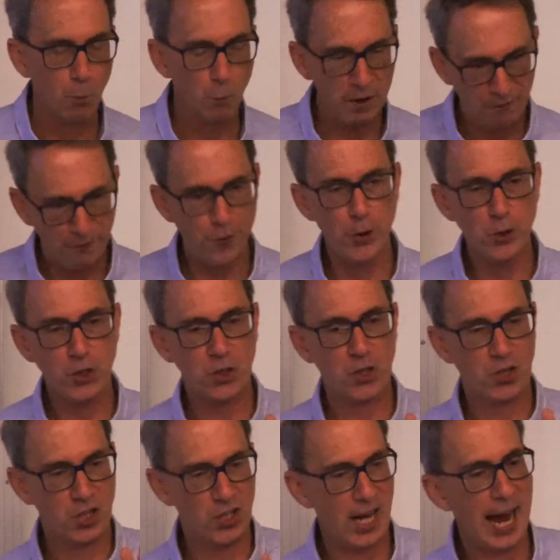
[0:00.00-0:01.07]
We
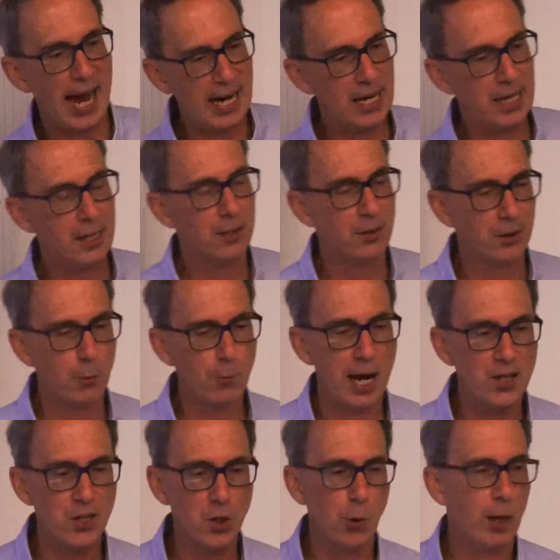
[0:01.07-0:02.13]
first started the
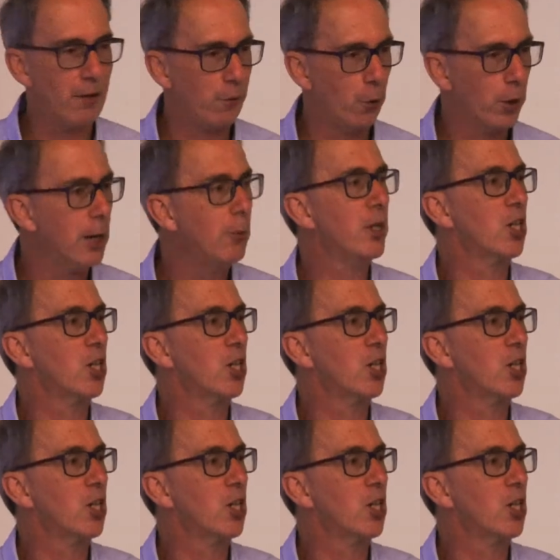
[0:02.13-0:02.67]
runs in twenty fourteen,